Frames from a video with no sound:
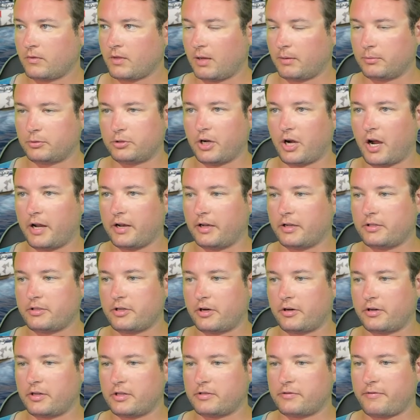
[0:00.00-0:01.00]
I'm trying to
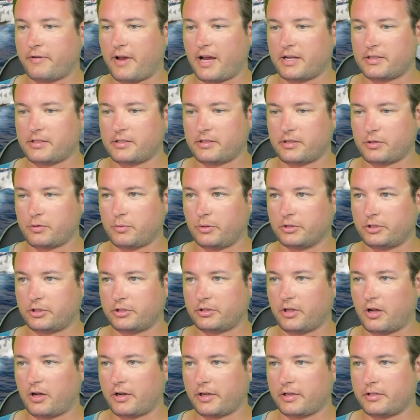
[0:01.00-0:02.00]
turn as fast as
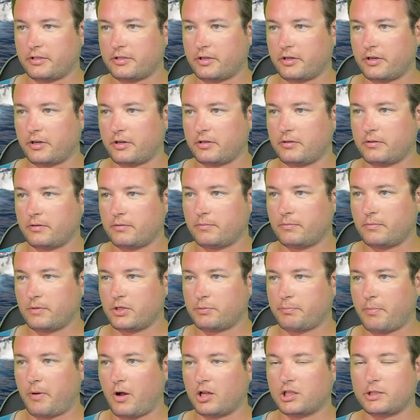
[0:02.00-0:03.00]
Wichita can turn.
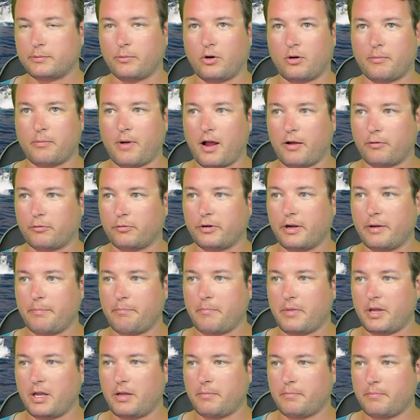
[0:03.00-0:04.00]
Baltimore might rip
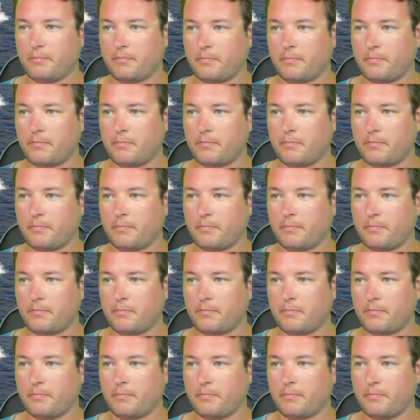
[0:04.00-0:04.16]
me.